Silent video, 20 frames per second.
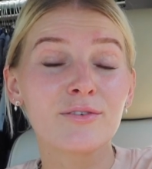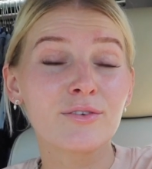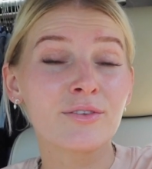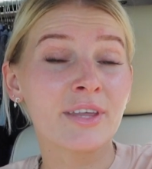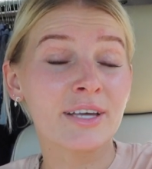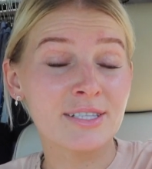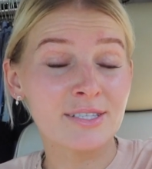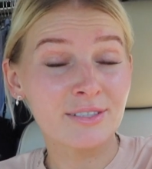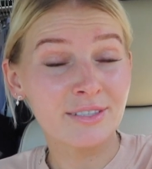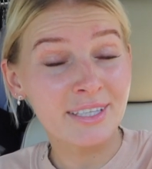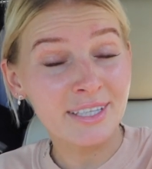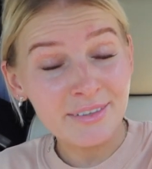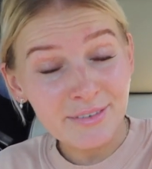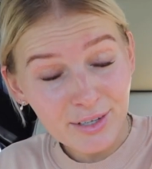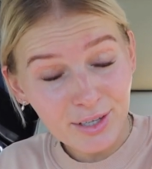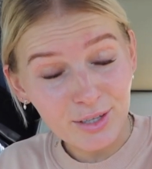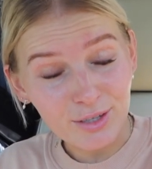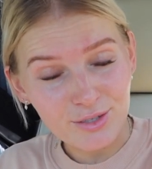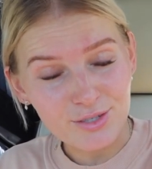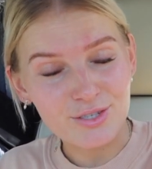that's even
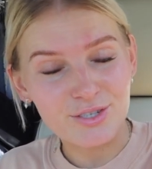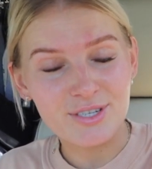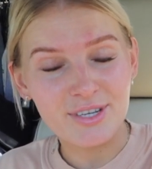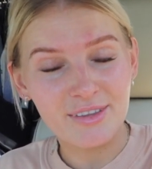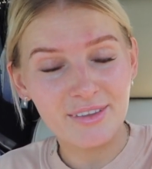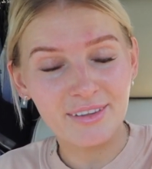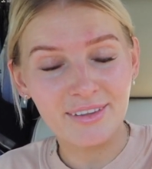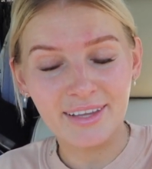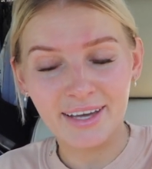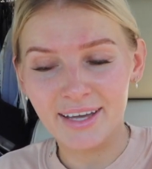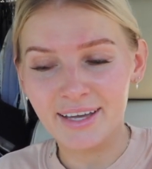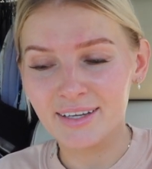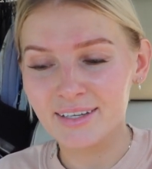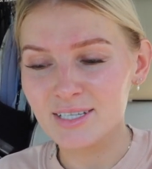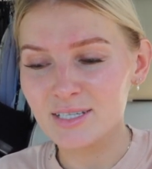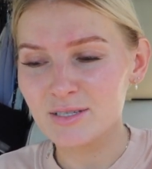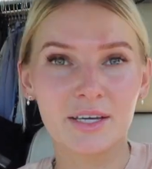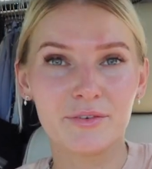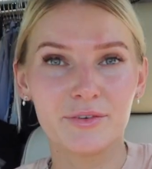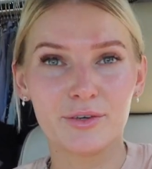closer to the
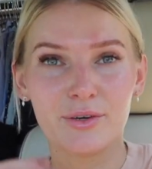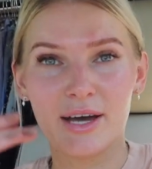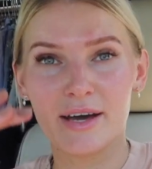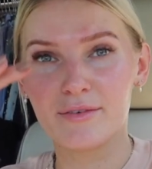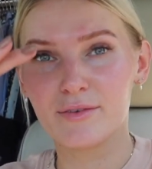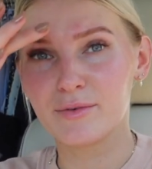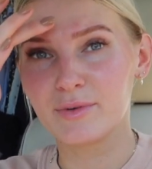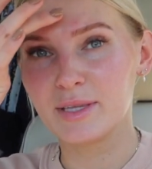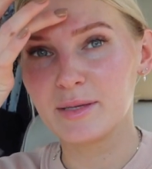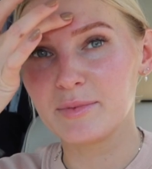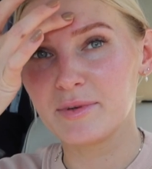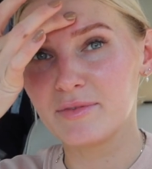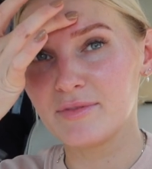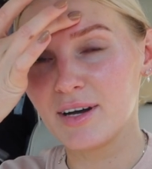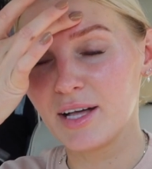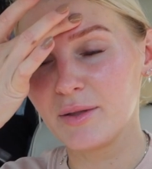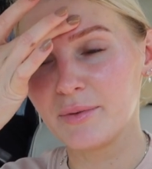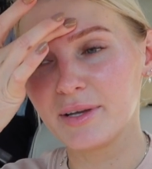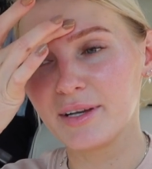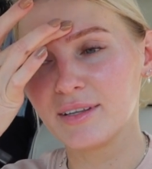land. If you haven't really been
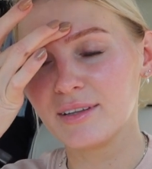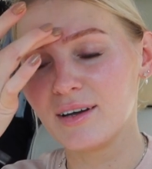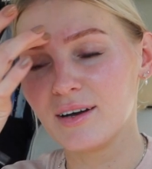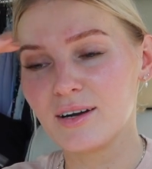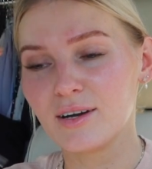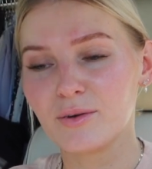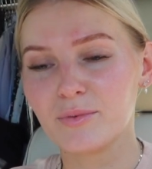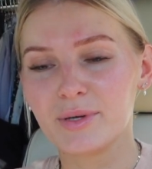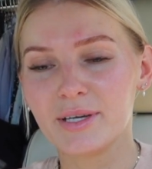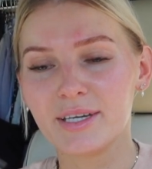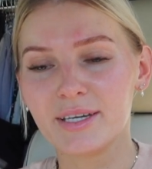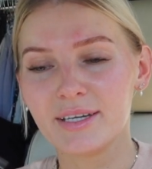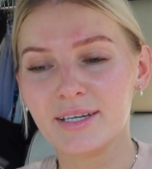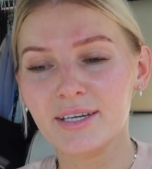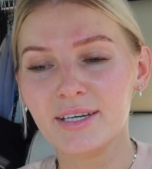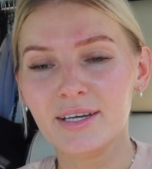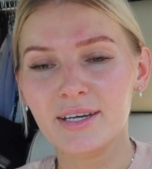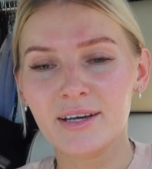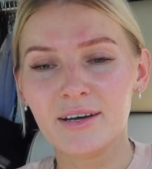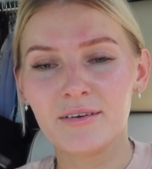following along, we
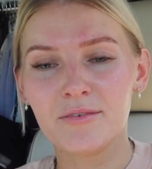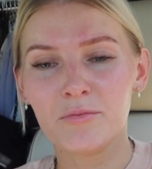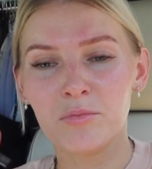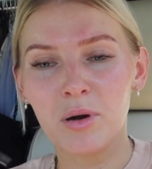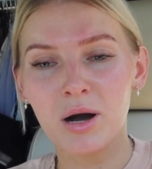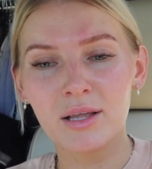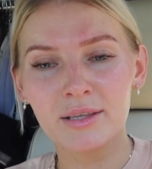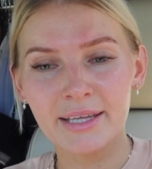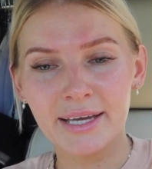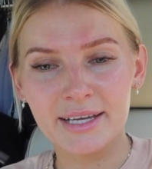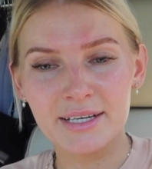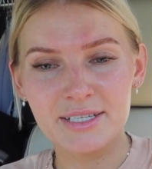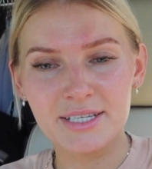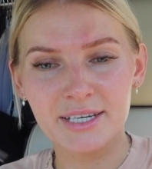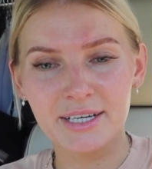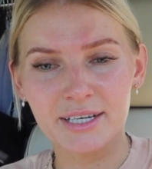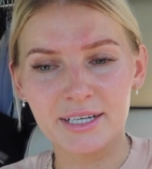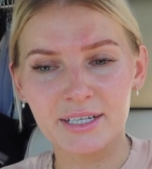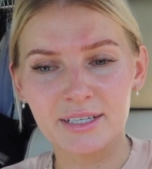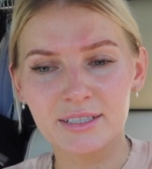bought land
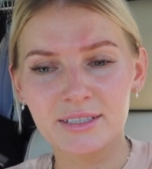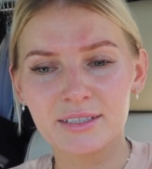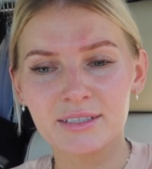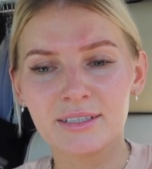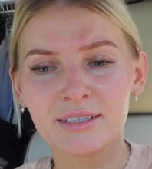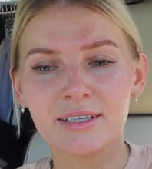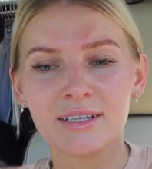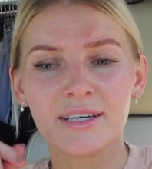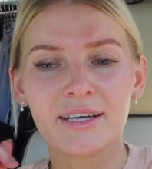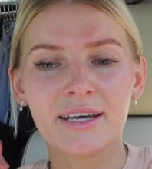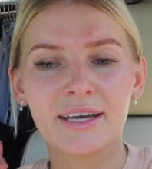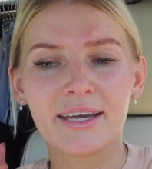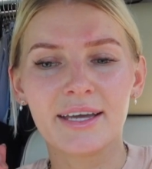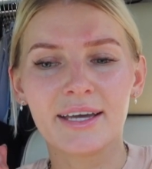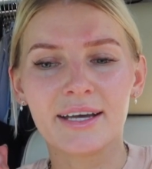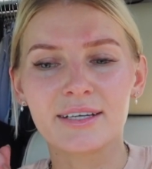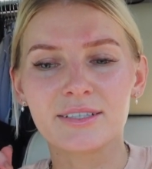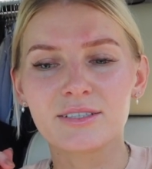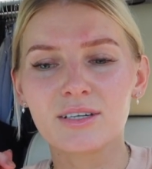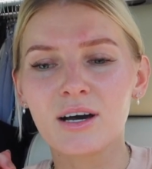here,
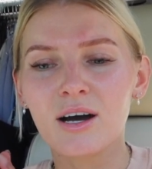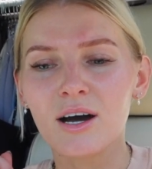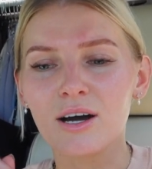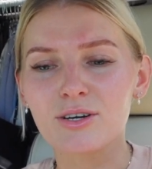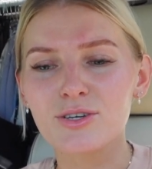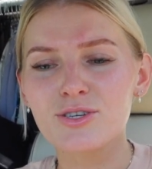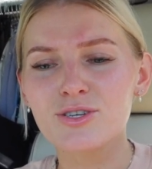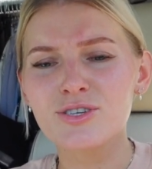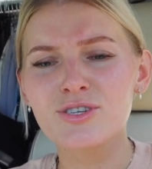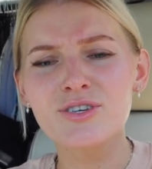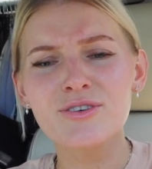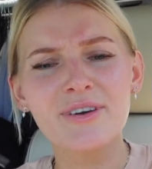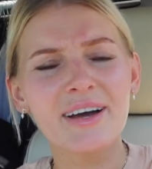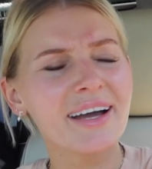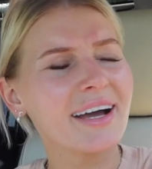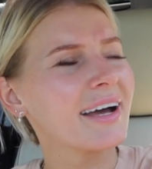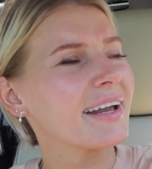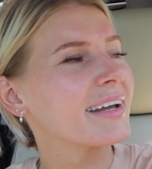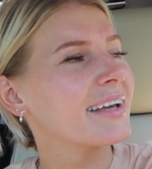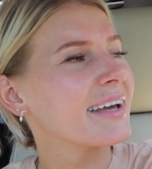and oh shoot, I
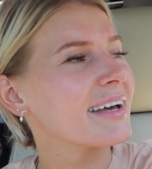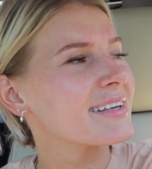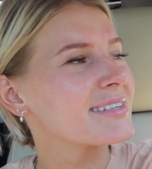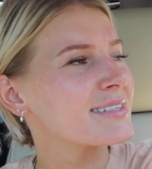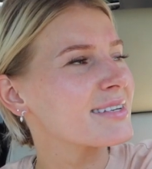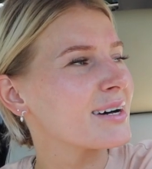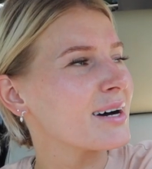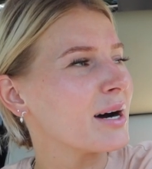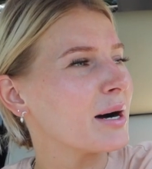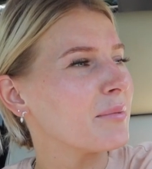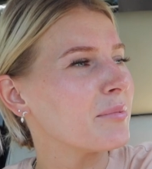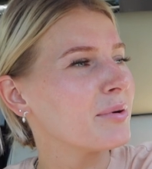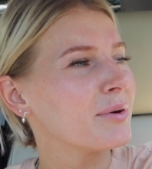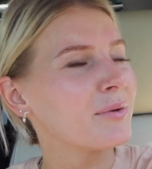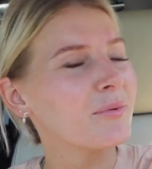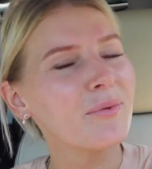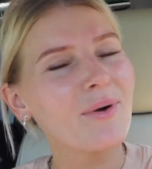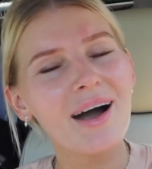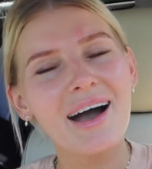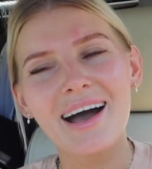gotta gas up.
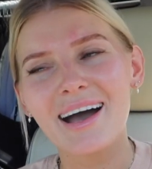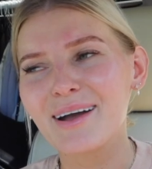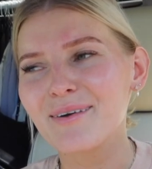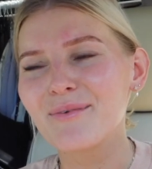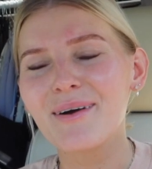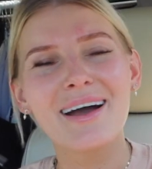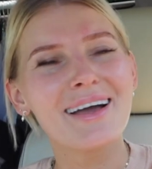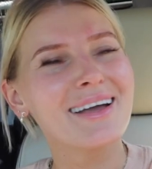Why